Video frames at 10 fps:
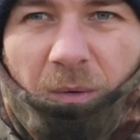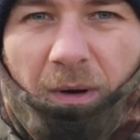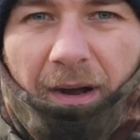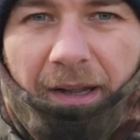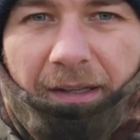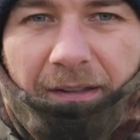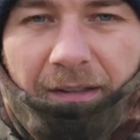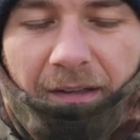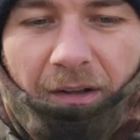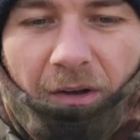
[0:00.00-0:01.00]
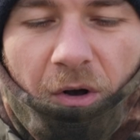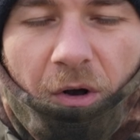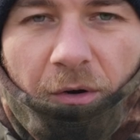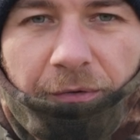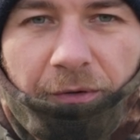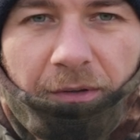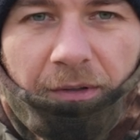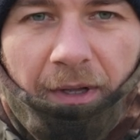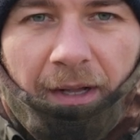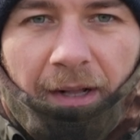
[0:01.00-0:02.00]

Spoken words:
quite awful.